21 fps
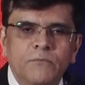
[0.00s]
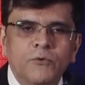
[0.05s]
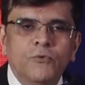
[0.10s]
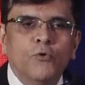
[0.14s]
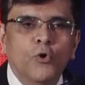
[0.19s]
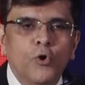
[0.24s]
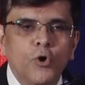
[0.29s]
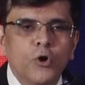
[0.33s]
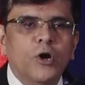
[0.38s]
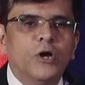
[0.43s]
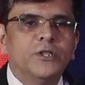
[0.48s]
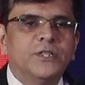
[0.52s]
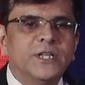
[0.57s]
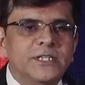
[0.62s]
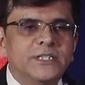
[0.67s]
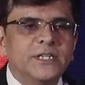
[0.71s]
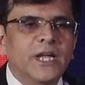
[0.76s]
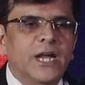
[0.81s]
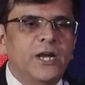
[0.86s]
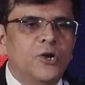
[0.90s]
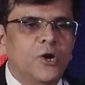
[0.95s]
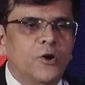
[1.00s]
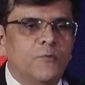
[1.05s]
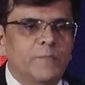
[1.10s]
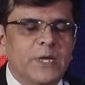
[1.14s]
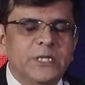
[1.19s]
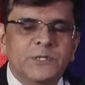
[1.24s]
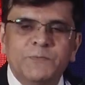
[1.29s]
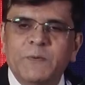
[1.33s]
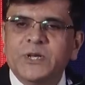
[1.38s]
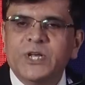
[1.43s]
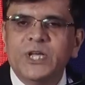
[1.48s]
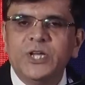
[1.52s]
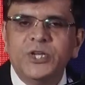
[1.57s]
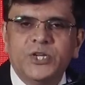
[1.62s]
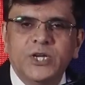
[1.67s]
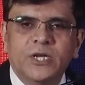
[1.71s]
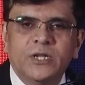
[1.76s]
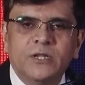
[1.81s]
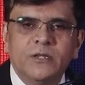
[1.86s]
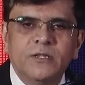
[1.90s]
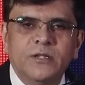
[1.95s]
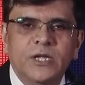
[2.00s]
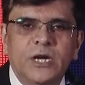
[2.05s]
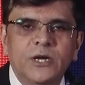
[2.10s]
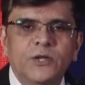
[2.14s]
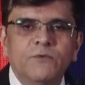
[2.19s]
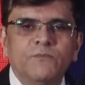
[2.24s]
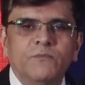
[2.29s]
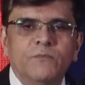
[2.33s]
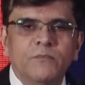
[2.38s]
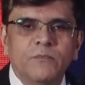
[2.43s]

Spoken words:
goal or this kind of expectation that